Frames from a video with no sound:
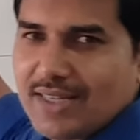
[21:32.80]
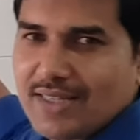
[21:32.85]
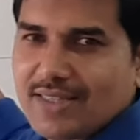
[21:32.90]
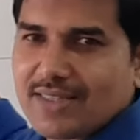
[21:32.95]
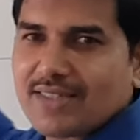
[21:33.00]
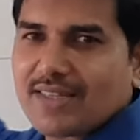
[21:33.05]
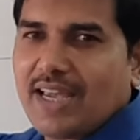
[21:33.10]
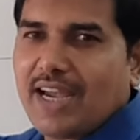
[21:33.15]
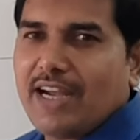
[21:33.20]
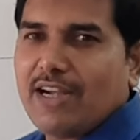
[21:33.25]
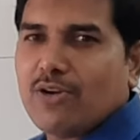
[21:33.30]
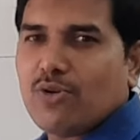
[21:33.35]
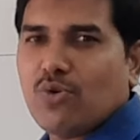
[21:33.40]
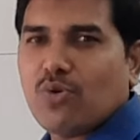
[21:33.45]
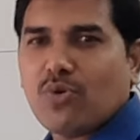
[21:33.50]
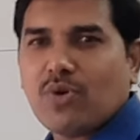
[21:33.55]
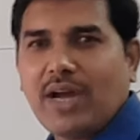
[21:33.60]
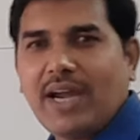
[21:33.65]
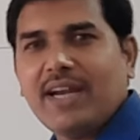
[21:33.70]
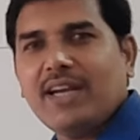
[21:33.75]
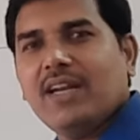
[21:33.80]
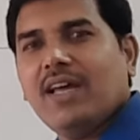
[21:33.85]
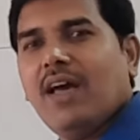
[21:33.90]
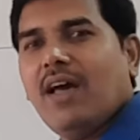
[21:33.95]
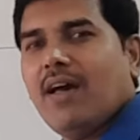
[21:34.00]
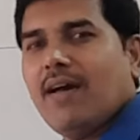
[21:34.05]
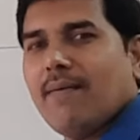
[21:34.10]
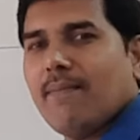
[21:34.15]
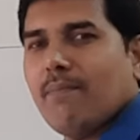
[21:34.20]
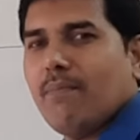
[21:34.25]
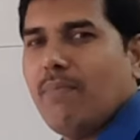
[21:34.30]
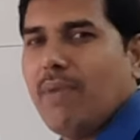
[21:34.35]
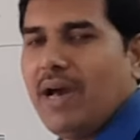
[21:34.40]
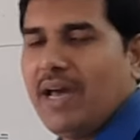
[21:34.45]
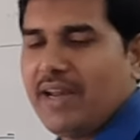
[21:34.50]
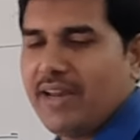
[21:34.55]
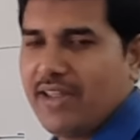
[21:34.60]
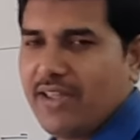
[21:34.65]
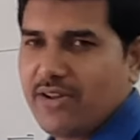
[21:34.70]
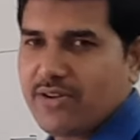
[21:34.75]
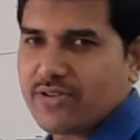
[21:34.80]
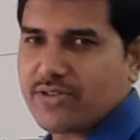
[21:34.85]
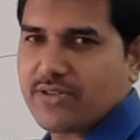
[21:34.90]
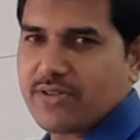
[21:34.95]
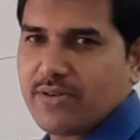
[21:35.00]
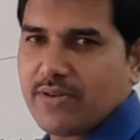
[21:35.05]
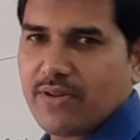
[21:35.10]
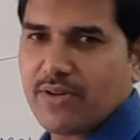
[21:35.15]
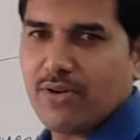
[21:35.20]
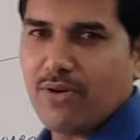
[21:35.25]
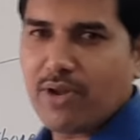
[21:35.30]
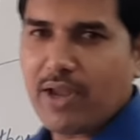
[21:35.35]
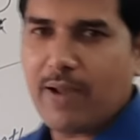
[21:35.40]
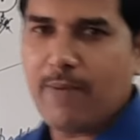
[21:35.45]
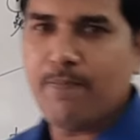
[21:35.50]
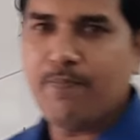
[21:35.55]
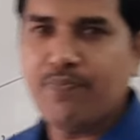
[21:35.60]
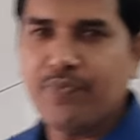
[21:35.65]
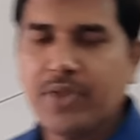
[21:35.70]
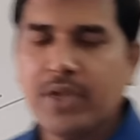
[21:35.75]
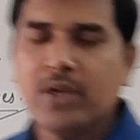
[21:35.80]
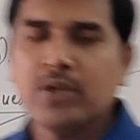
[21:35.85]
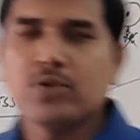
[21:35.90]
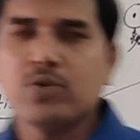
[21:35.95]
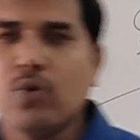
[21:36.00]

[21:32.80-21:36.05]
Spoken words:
cytokine barriers. Okay, so